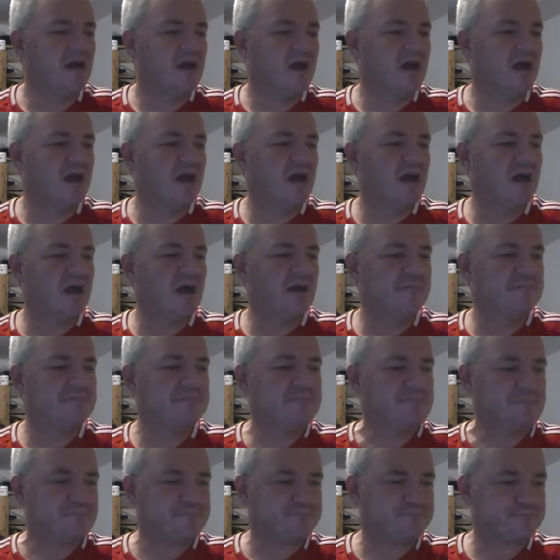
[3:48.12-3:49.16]

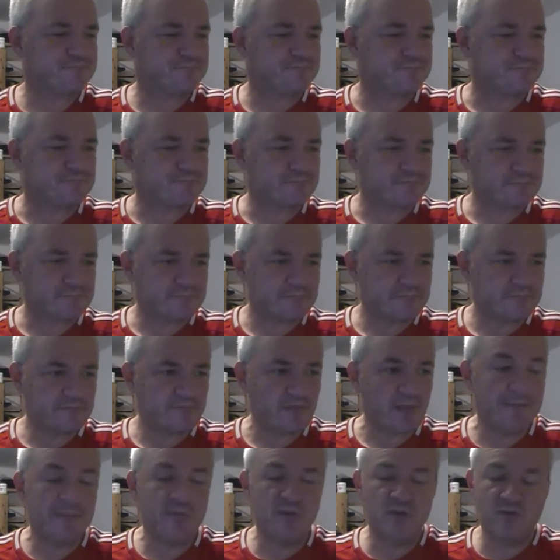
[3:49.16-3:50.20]

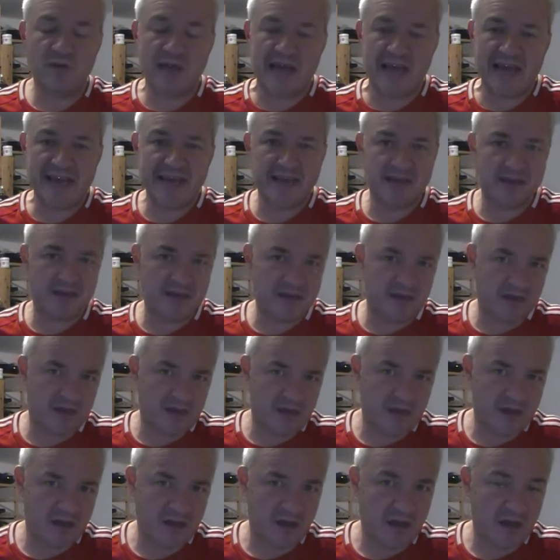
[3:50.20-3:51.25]
Bootleg,
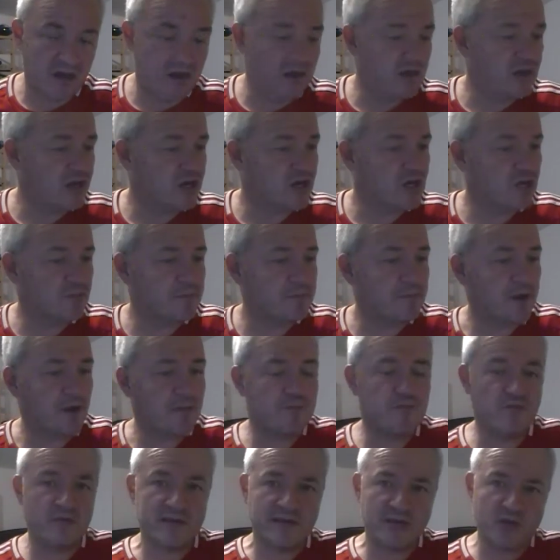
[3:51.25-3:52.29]
a
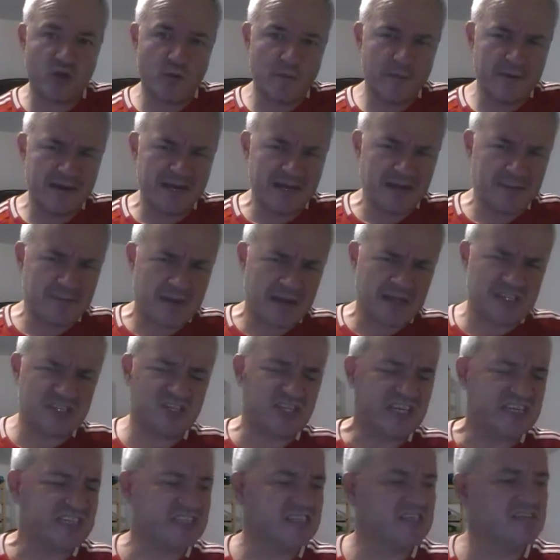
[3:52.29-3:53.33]
brewing company in
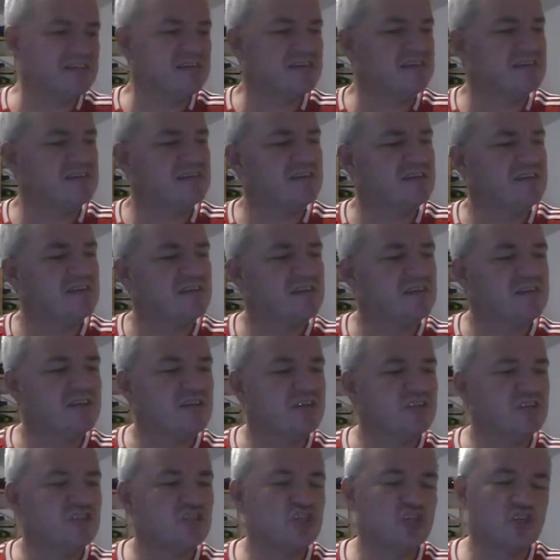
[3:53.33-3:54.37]
Manchester.
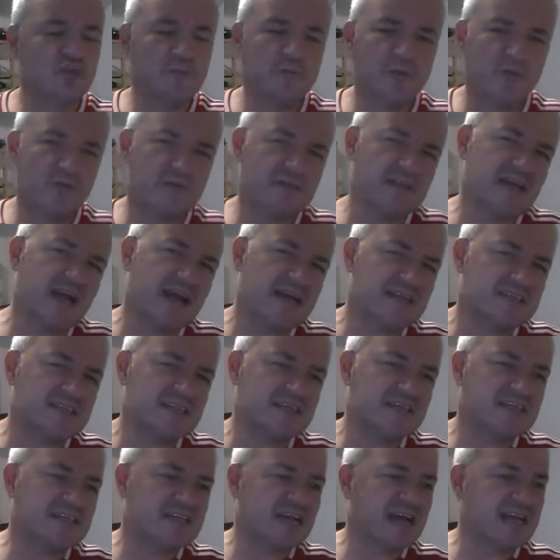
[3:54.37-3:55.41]

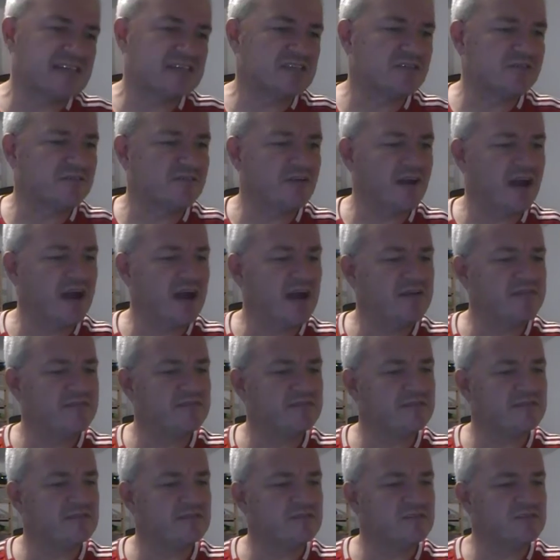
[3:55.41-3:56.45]
2.96 out of 5.
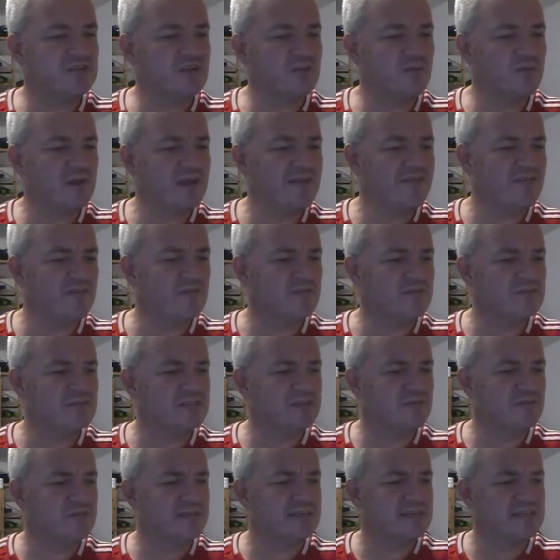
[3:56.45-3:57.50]
So we'll have a look, see
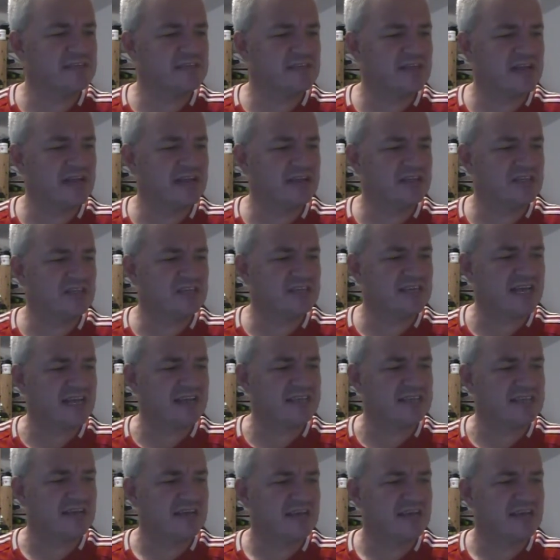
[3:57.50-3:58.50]
what it actually said.